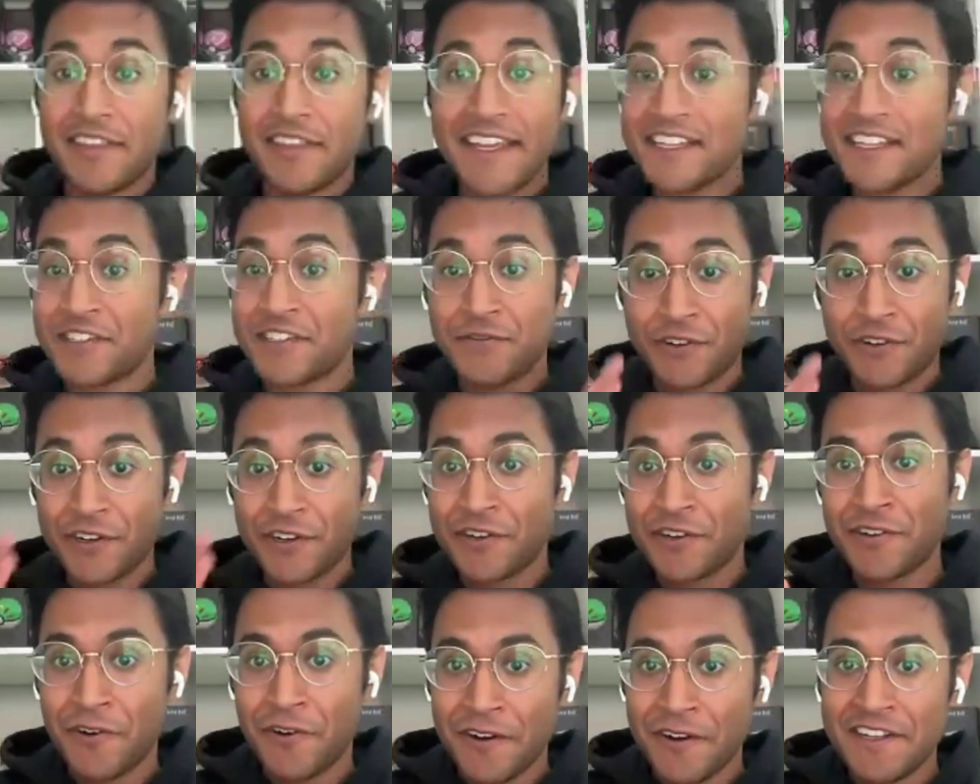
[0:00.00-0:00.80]
Thanks for
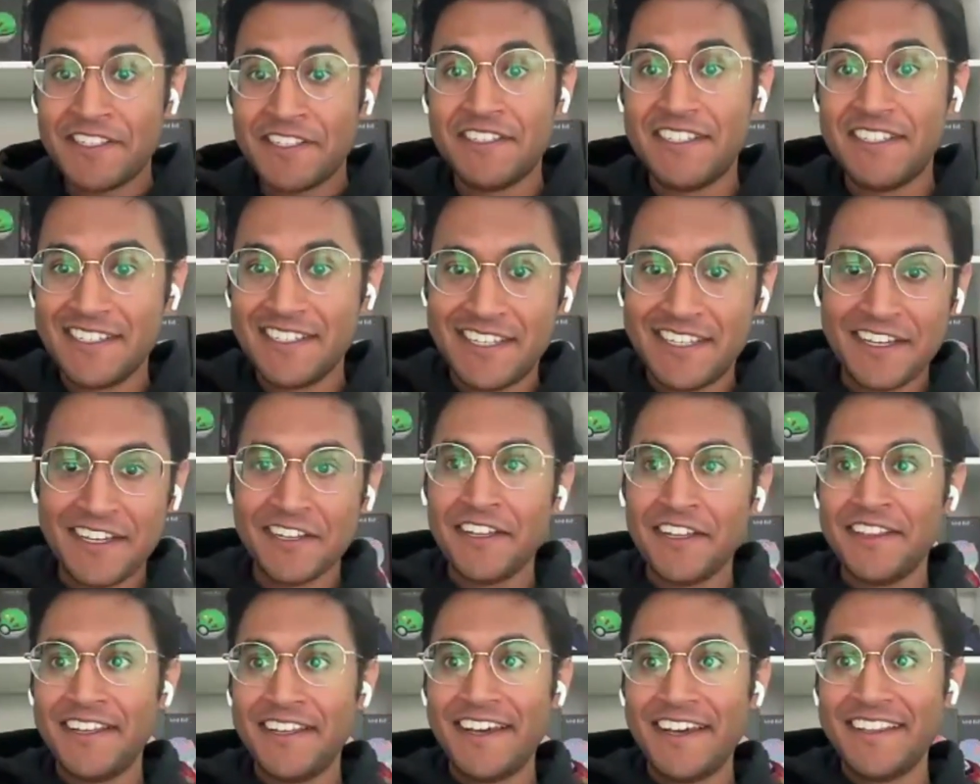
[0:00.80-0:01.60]
going into detail
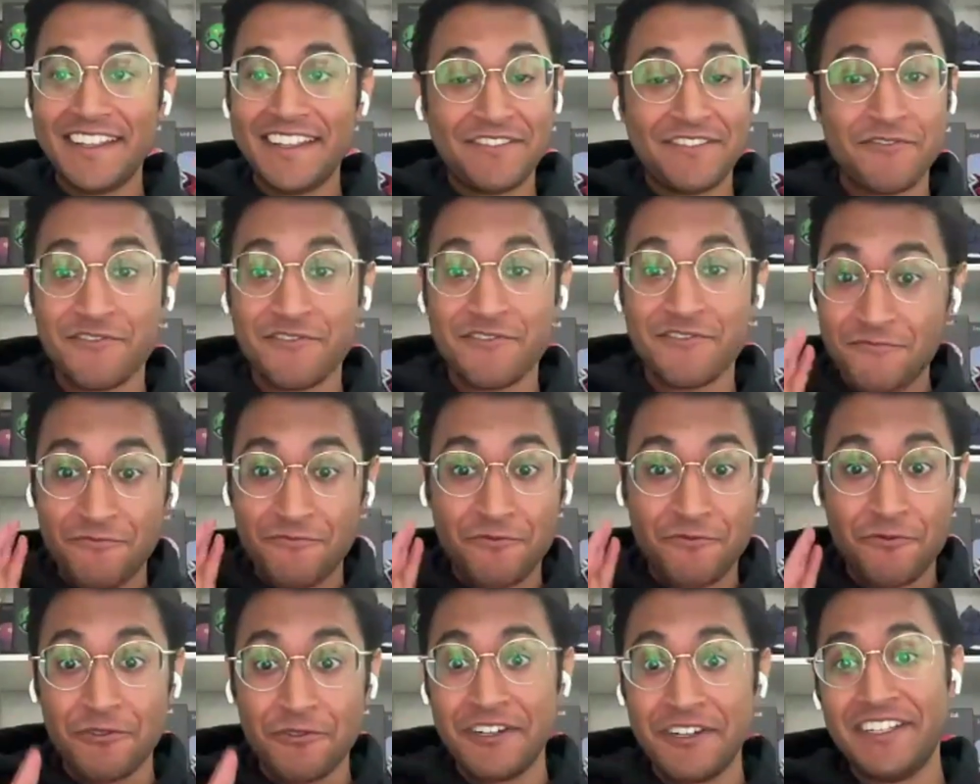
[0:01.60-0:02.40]
on that. That was
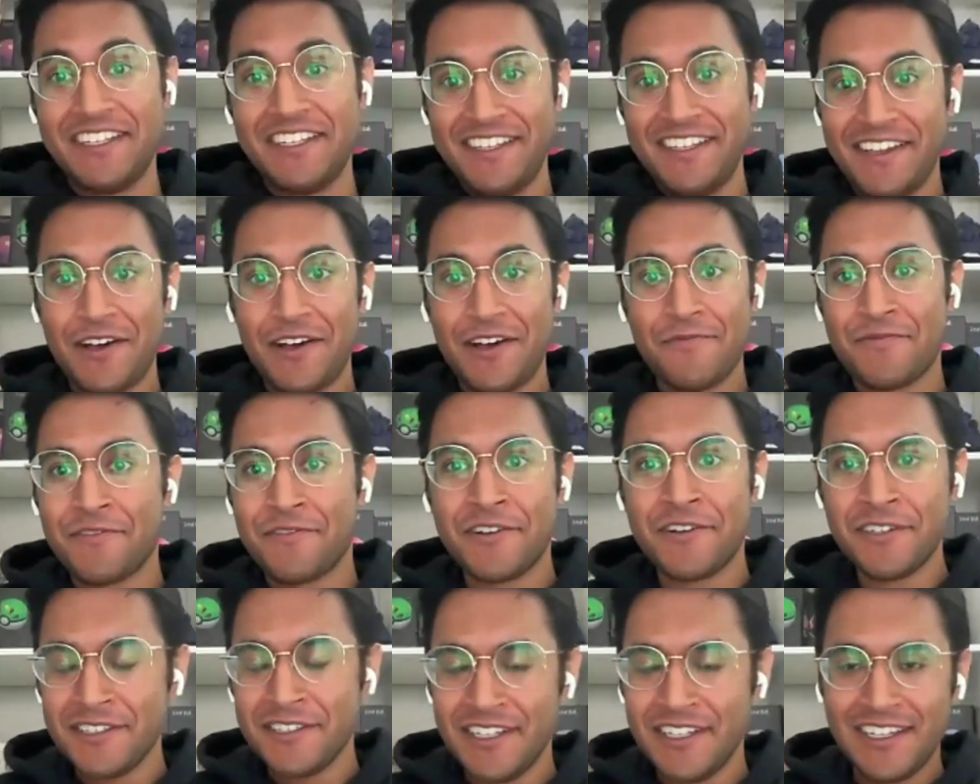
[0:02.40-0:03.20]
really
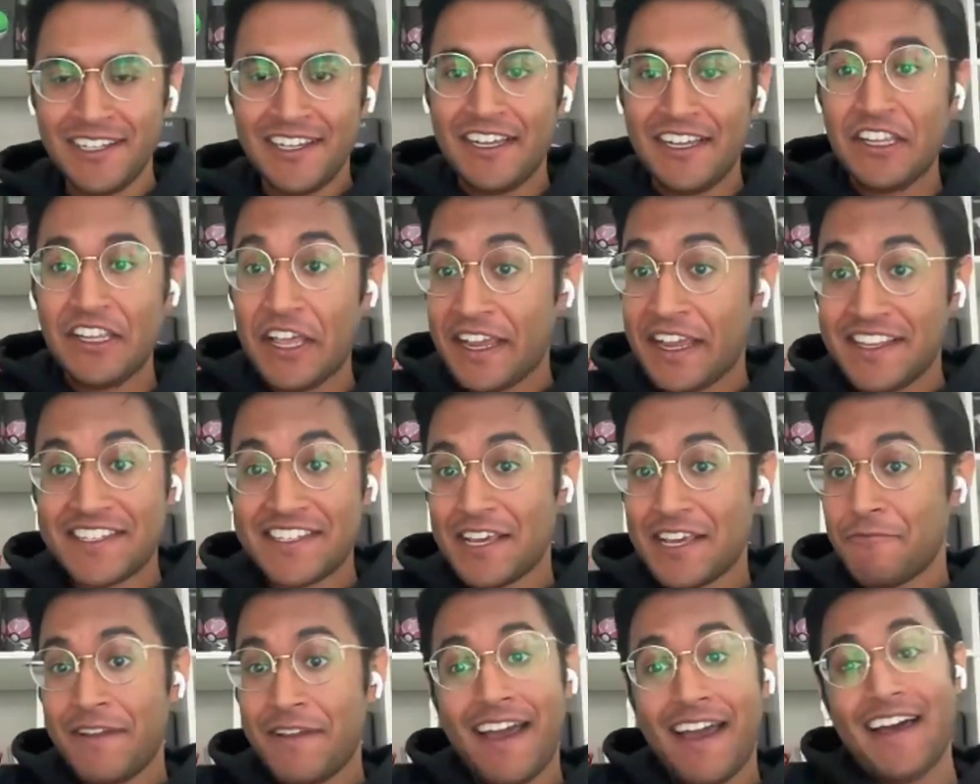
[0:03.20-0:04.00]
helpful. Like I
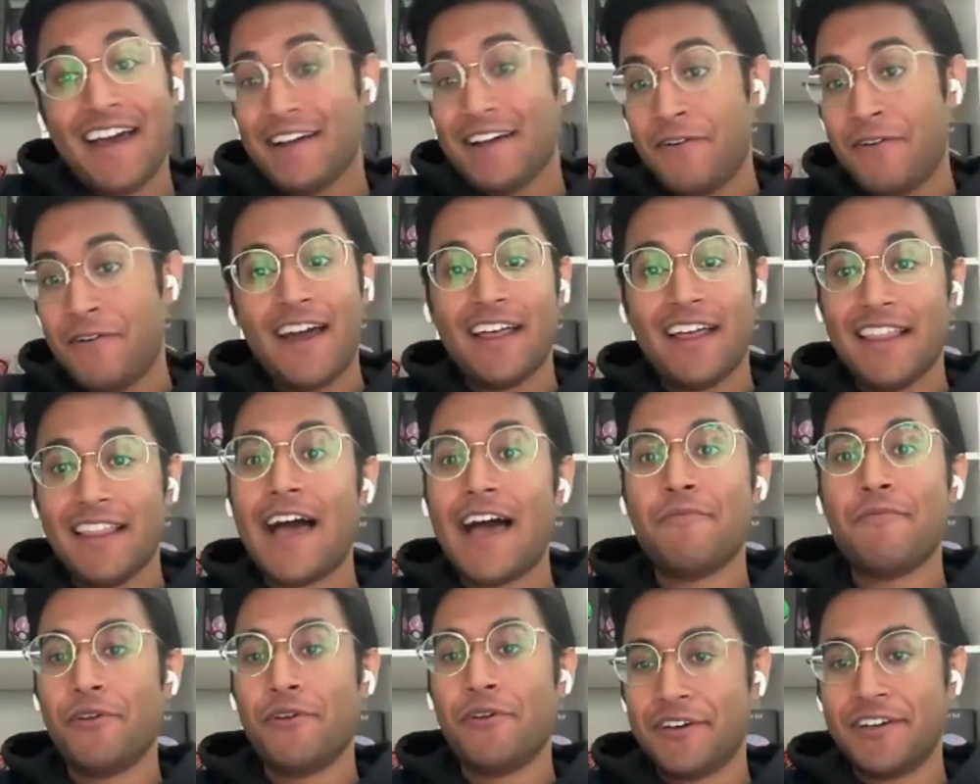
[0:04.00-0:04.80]
said, we got a
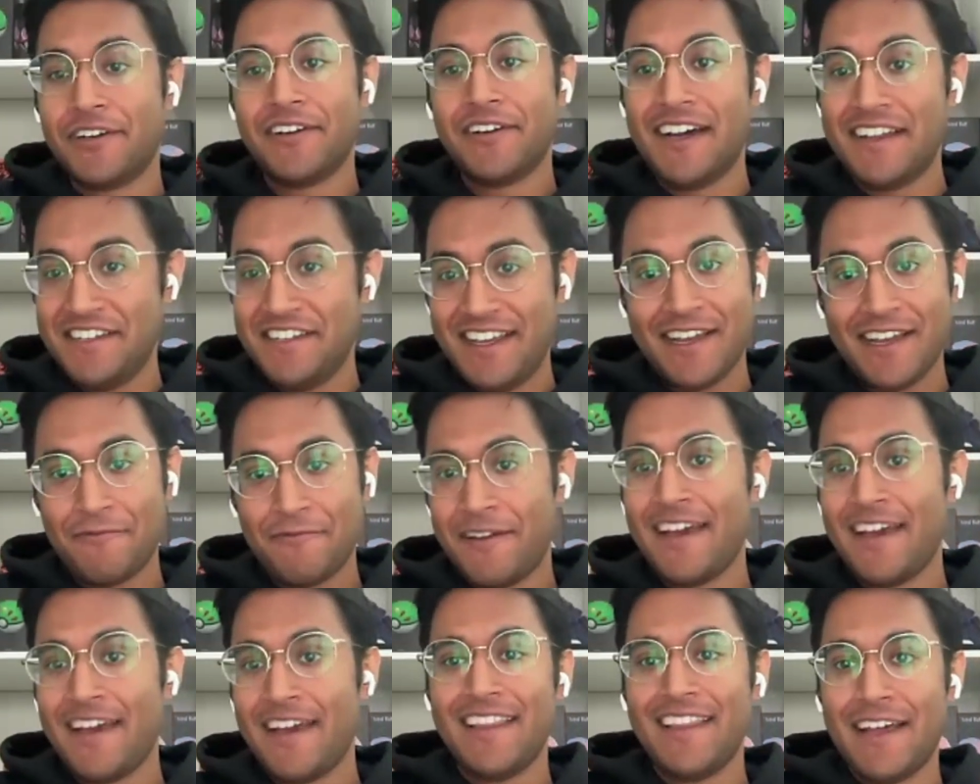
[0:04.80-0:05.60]
lot more on deck. We
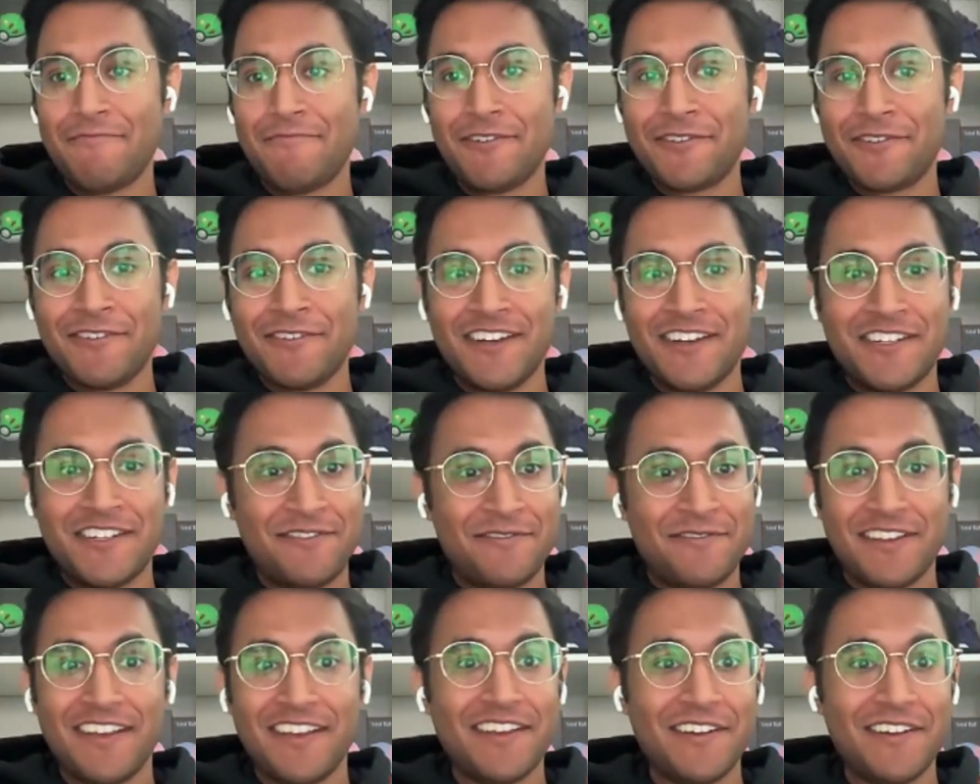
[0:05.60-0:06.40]
got a lot more questions
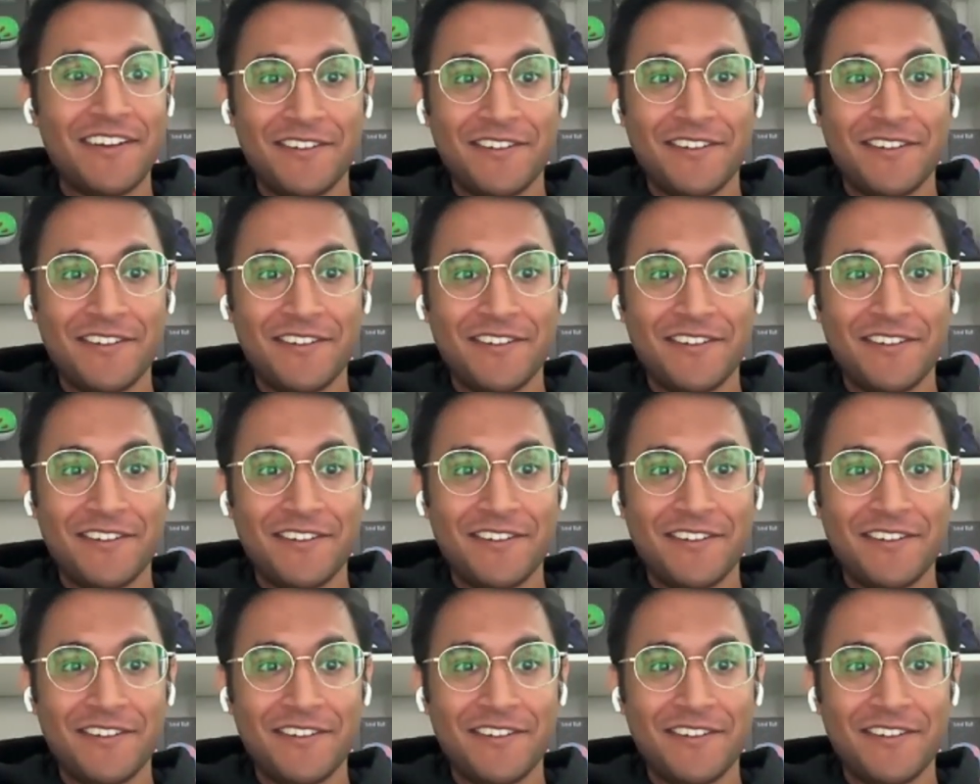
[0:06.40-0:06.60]
we can get